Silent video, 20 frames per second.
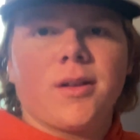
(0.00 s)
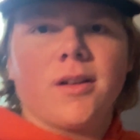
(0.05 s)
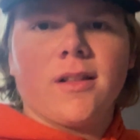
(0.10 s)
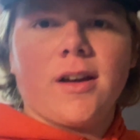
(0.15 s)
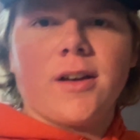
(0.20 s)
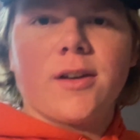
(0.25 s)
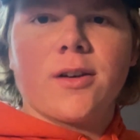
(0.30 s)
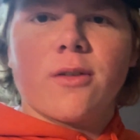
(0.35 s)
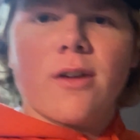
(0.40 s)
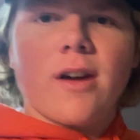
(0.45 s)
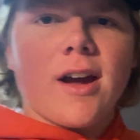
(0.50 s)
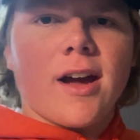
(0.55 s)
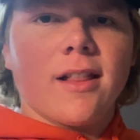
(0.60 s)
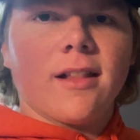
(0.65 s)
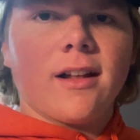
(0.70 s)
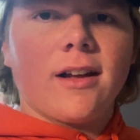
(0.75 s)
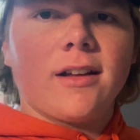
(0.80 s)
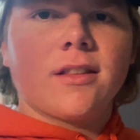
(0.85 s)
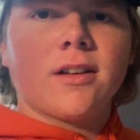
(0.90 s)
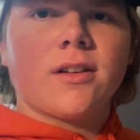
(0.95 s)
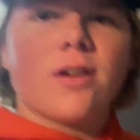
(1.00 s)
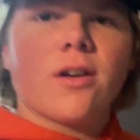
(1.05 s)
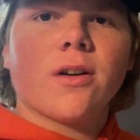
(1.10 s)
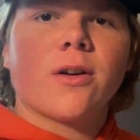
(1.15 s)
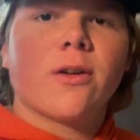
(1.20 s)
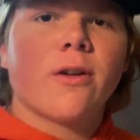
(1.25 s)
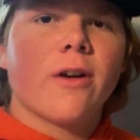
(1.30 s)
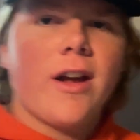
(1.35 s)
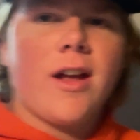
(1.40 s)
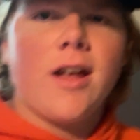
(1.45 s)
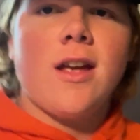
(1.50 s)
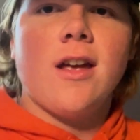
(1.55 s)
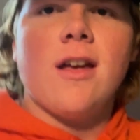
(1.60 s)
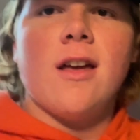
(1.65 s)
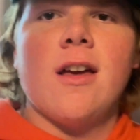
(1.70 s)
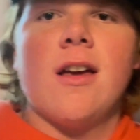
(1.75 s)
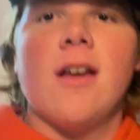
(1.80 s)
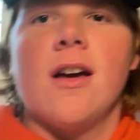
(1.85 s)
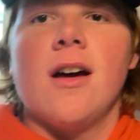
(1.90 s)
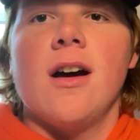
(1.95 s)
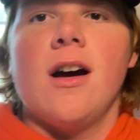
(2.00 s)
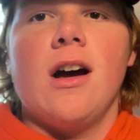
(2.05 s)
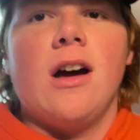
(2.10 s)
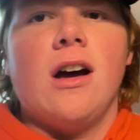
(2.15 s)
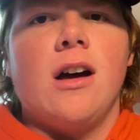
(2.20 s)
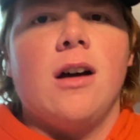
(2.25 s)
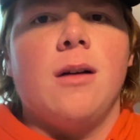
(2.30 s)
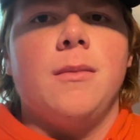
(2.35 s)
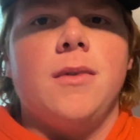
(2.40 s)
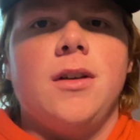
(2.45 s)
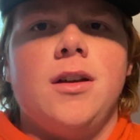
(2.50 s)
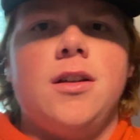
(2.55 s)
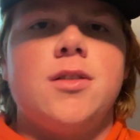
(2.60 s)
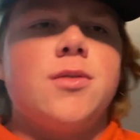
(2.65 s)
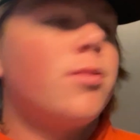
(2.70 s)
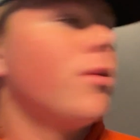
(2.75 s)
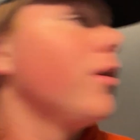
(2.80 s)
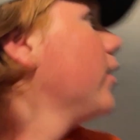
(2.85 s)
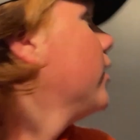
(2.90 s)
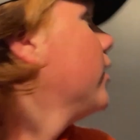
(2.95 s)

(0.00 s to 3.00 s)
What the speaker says: lighter gray. I like the dark gray. It's really